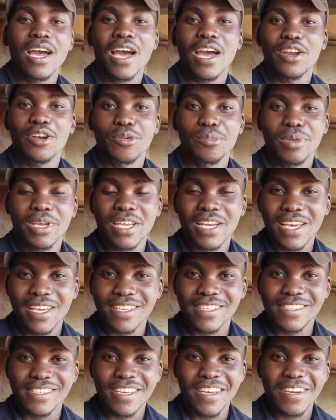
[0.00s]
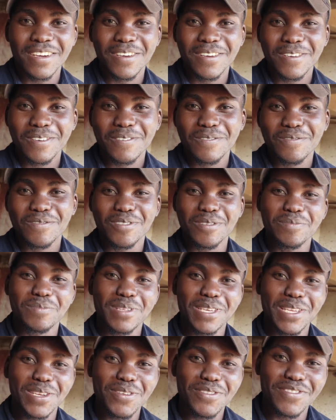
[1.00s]
i remain isa from
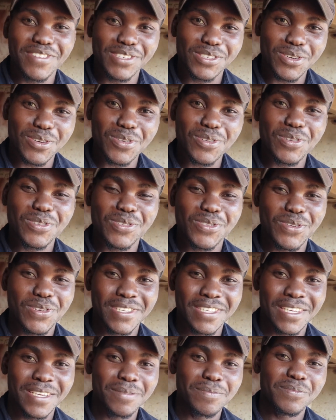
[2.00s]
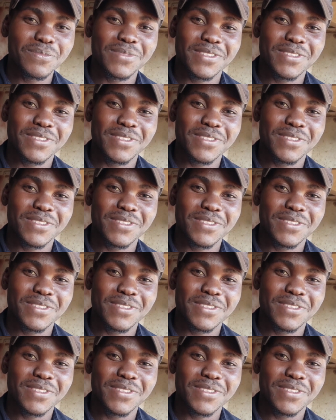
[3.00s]
the innovation consortium